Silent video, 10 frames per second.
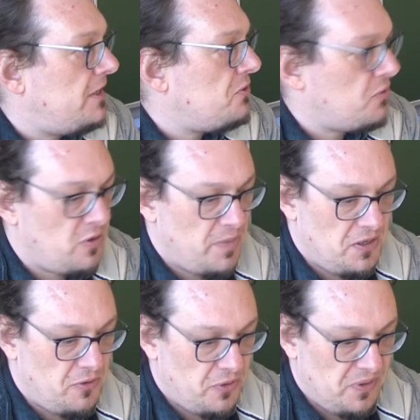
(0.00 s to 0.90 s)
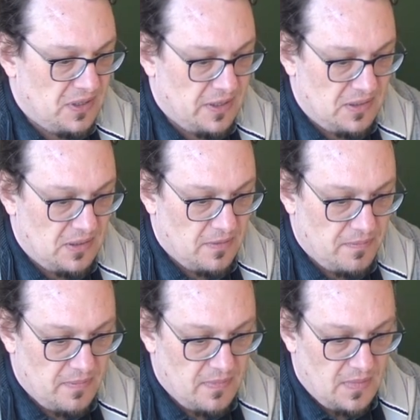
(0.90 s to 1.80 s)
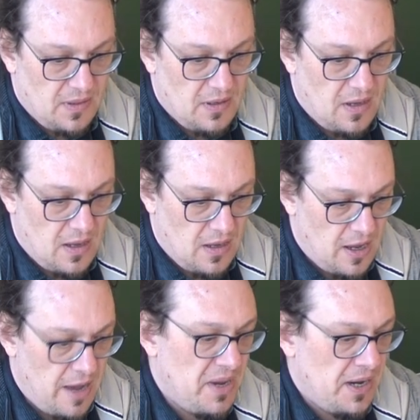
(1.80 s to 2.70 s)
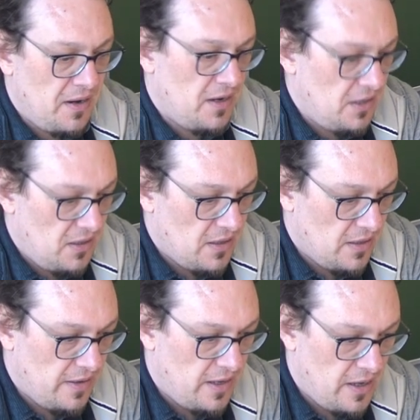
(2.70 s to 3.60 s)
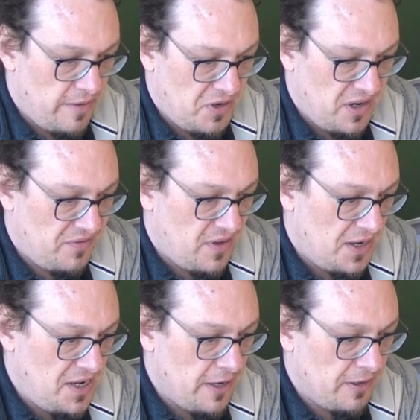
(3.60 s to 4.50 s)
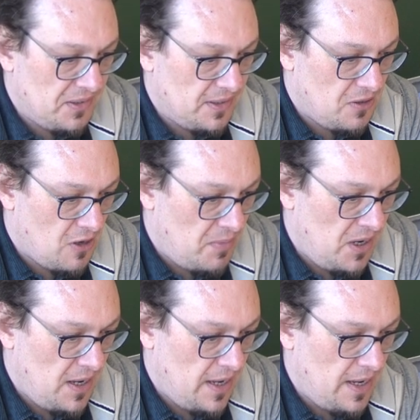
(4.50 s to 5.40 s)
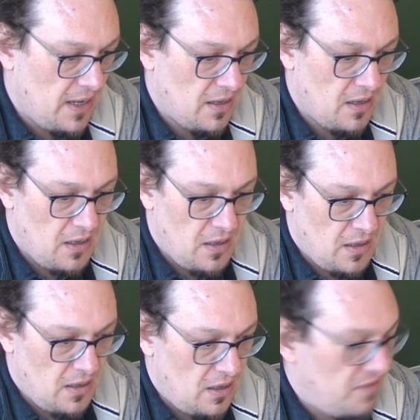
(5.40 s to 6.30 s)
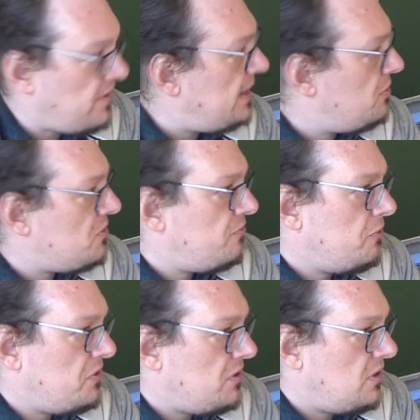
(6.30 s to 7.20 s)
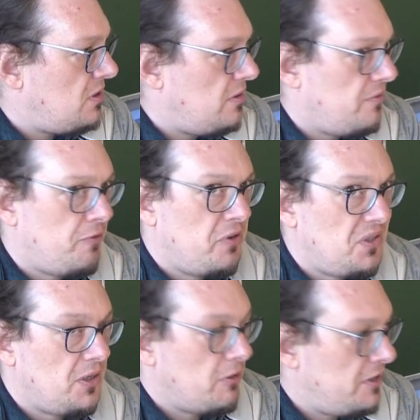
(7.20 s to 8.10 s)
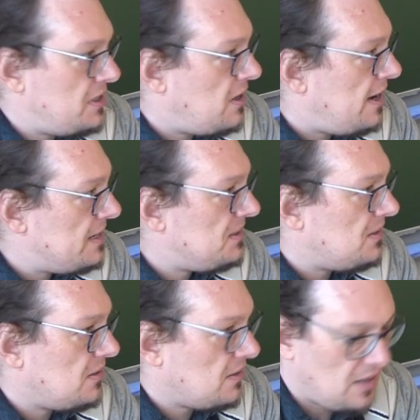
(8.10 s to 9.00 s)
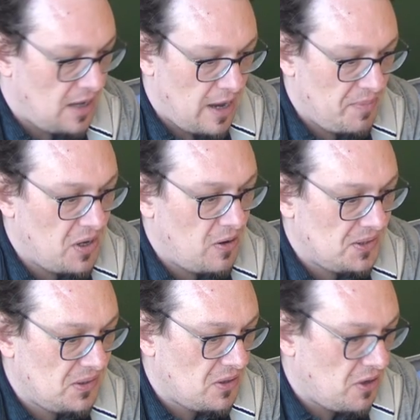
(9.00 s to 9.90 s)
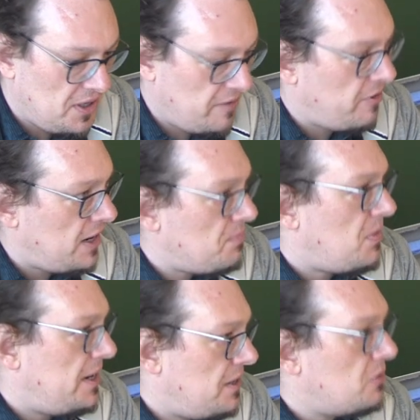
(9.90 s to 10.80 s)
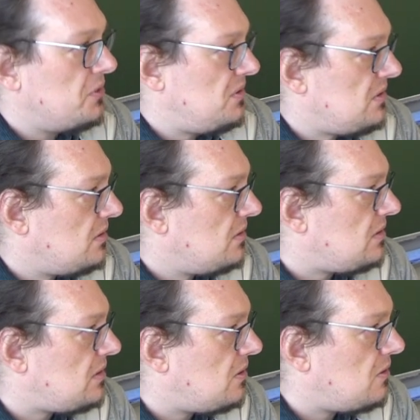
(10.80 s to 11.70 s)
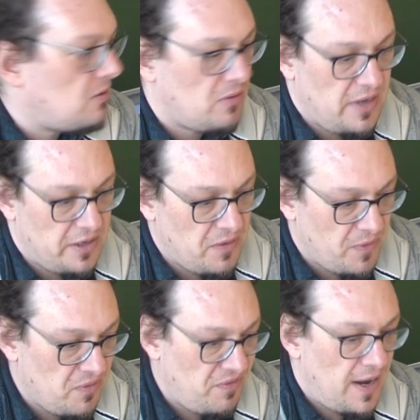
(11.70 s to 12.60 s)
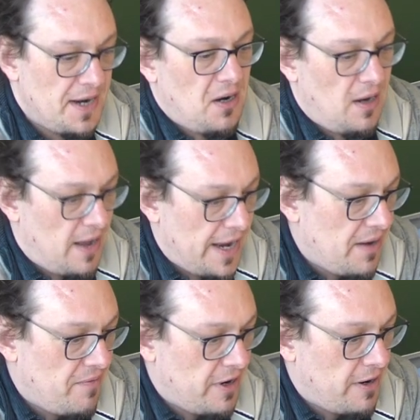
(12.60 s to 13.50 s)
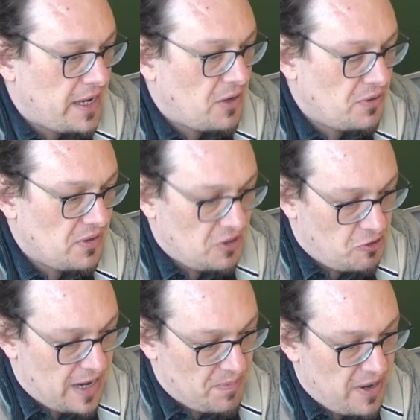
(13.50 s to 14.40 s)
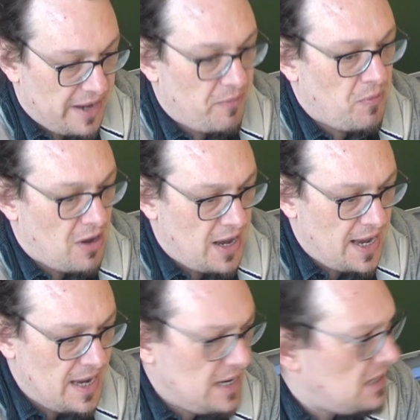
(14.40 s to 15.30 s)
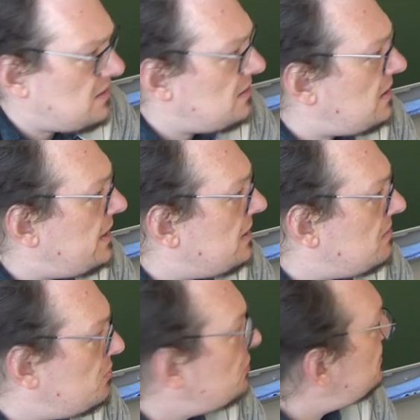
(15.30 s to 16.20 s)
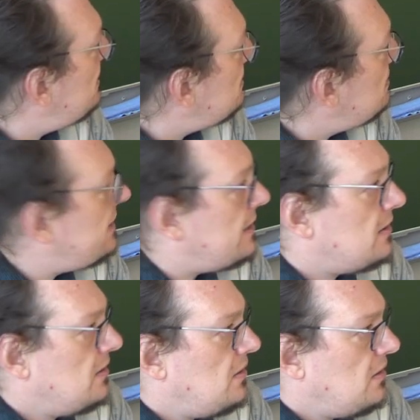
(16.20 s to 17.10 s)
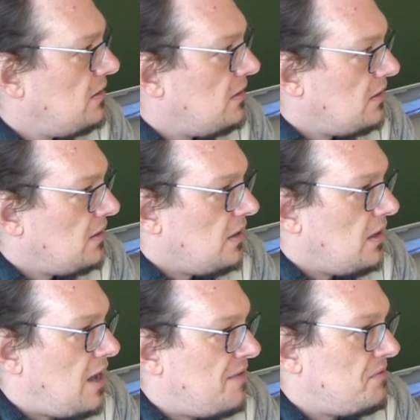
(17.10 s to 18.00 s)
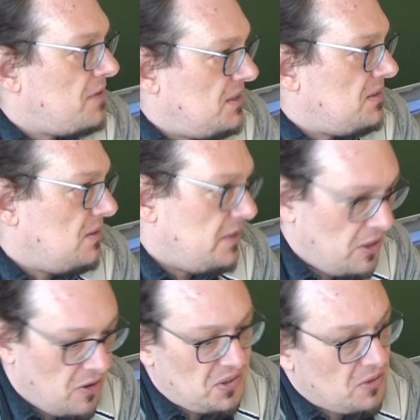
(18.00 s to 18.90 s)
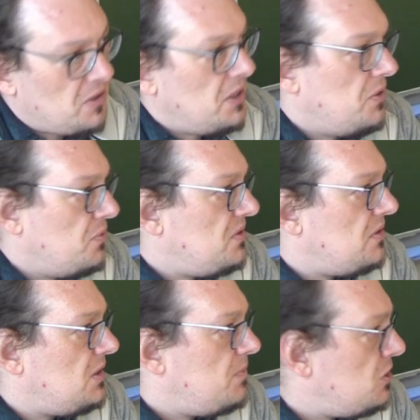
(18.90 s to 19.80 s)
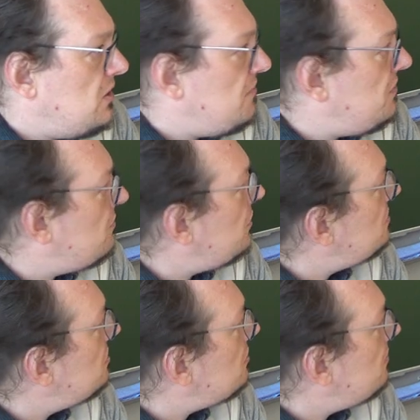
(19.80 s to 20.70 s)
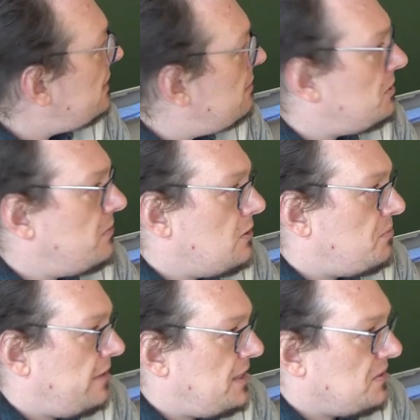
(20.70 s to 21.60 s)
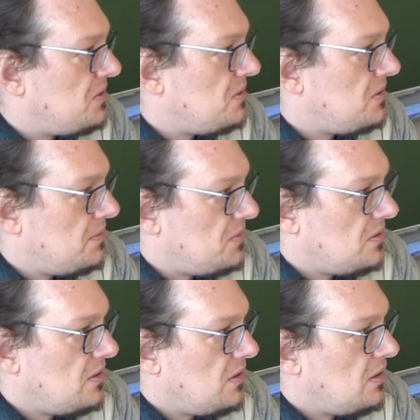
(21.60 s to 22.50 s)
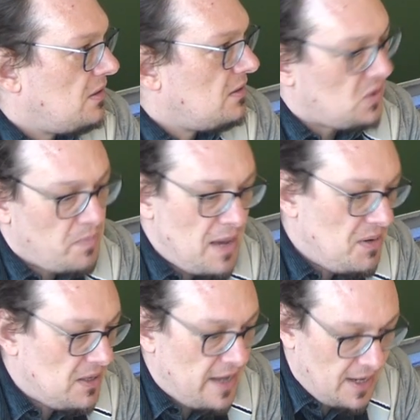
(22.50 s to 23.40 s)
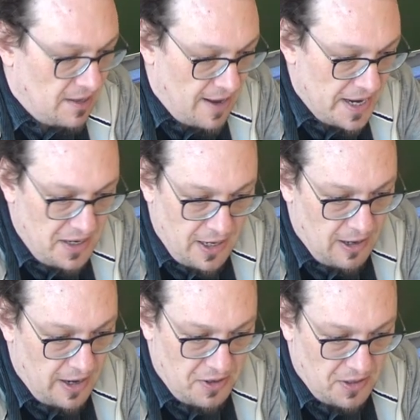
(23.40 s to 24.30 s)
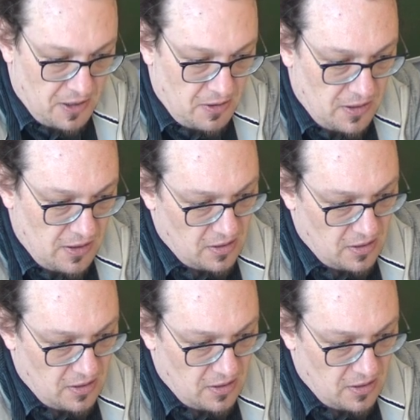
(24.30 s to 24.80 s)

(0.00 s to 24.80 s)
well-documented rule sets. I mean, uh, what I've done here is that normally if I look through the, through the security guides, I'm also gonna write my notes. So you won't find a line where I couldn't track back why did I put that in there. Otherwise, you're also going to lose, especially if you want to compare between operating systems. So maybe that line here, I don't know,